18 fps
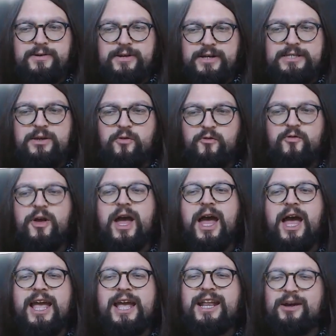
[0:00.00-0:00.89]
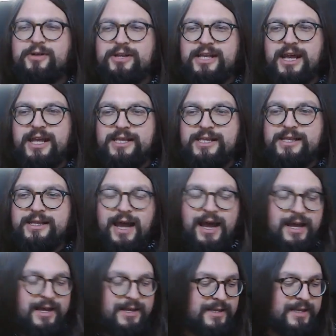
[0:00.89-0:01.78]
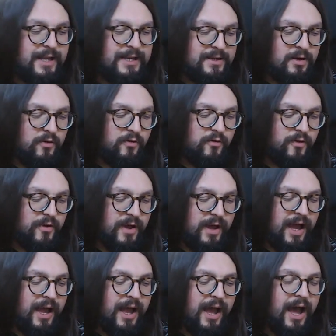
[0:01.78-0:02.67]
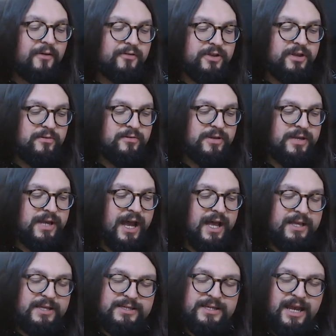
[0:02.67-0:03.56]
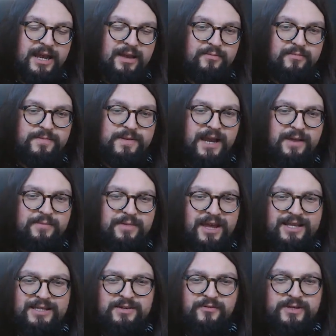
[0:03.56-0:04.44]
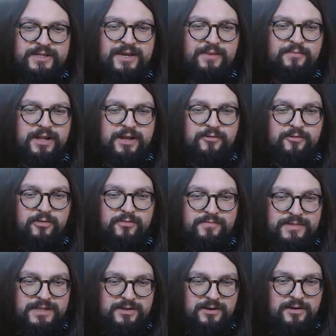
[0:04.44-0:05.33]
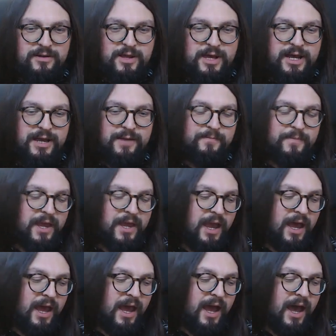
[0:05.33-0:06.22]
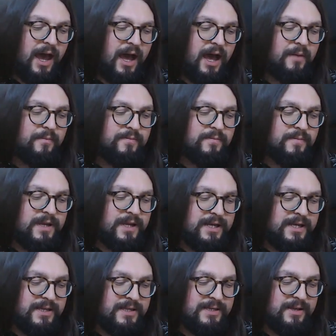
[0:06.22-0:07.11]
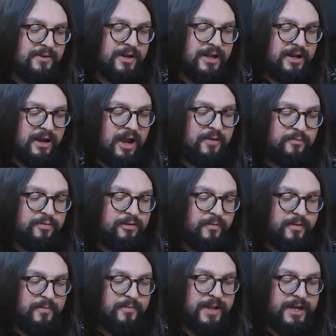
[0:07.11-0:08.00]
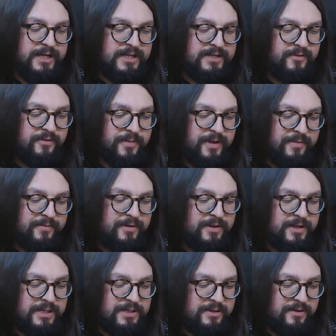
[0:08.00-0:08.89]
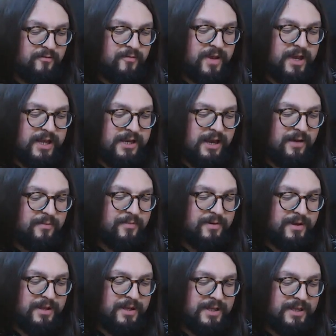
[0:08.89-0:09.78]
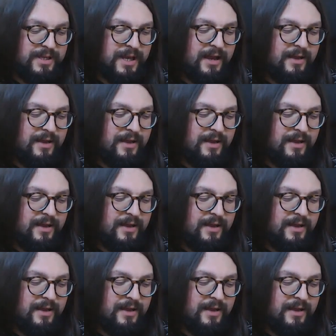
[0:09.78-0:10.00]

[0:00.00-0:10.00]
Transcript: one. A sort of, you know, a sort of afternoon dance type thing, sort of assembly room sort of thing. So, you know, a proper place for people to sort of meet up and